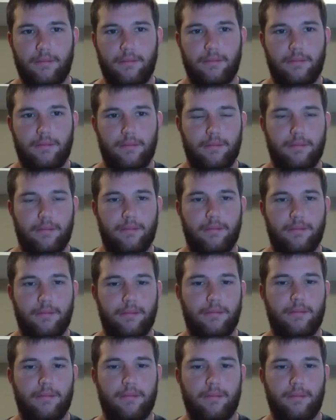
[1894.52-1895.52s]

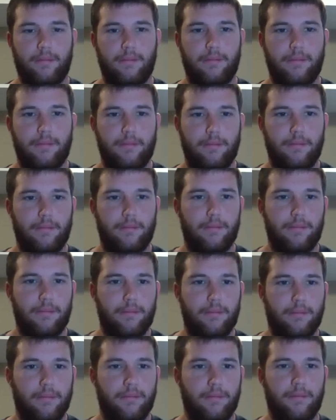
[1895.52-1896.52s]

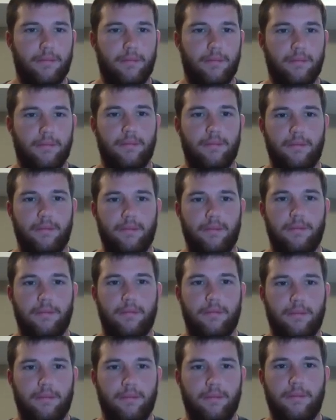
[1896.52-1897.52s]

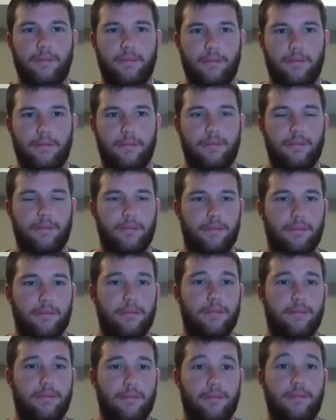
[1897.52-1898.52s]

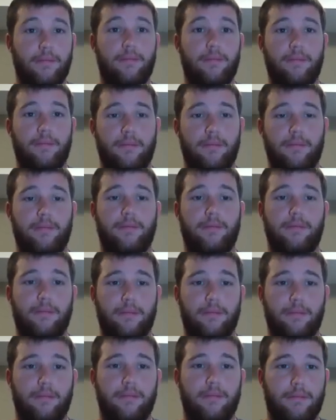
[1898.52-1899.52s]

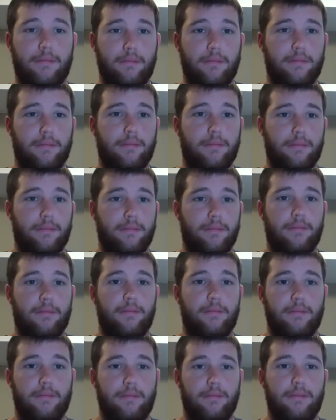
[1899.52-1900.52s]

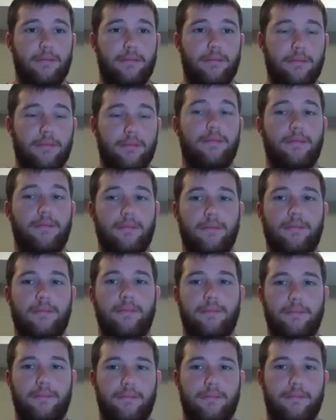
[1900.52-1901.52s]

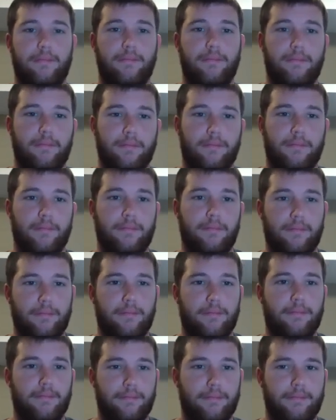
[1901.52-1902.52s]
This person isn't speaking.